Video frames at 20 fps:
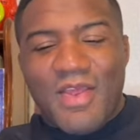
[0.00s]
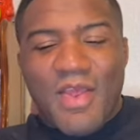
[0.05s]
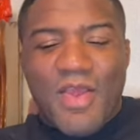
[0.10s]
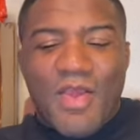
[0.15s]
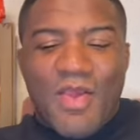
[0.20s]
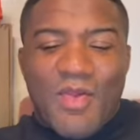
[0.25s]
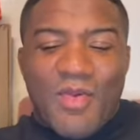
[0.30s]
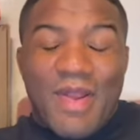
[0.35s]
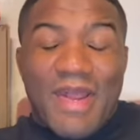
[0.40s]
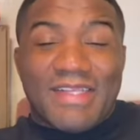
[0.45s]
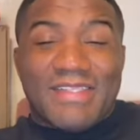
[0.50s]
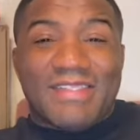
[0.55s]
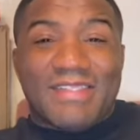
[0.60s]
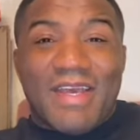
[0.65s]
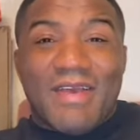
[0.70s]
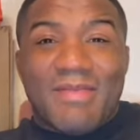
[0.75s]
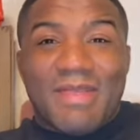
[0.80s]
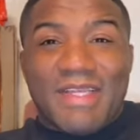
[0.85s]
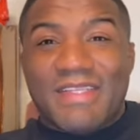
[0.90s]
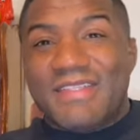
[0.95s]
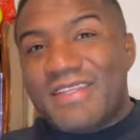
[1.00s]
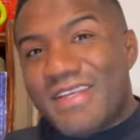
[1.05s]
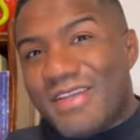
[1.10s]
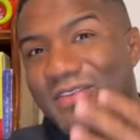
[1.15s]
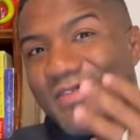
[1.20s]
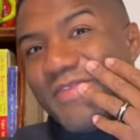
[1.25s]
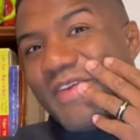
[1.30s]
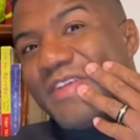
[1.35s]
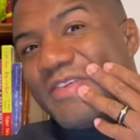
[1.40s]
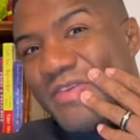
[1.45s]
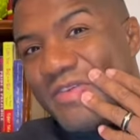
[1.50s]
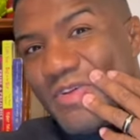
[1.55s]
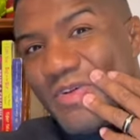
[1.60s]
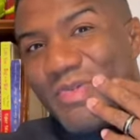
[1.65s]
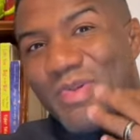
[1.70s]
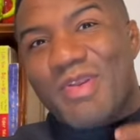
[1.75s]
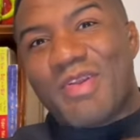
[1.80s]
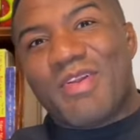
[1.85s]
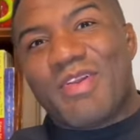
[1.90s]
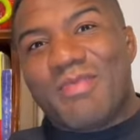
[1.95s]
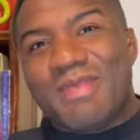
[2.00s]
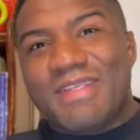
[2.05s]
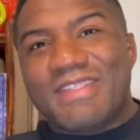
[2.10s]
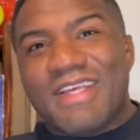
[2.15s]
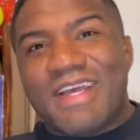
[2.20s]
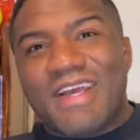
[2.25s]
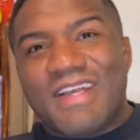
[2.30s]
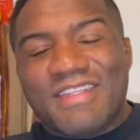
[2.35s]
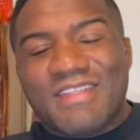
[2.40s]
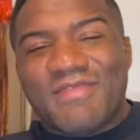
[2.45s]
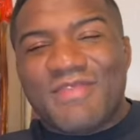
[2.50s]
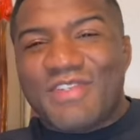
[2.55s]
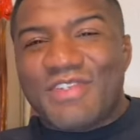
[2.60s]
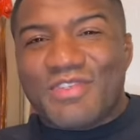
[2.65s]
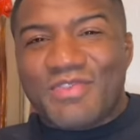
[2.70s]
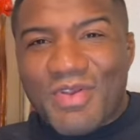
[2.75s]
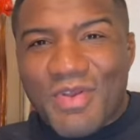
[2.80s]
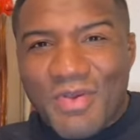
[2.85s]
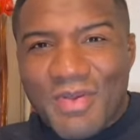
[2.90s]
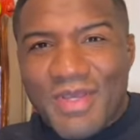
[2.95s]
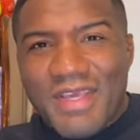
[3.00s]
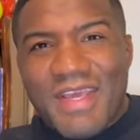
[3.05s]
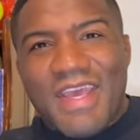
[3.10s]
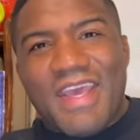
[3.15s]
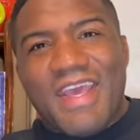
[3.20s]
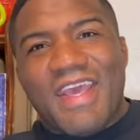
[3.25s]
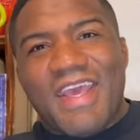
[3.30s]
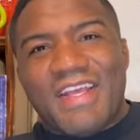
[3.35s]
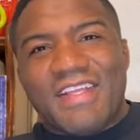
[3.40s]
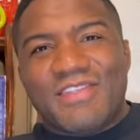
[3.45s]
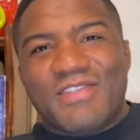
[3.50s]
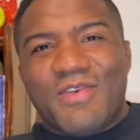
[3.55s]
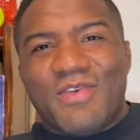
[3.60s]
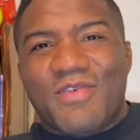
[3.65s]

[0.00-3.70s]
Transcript: whereas numbness and facial drooping are going to be signs of a stroke. And so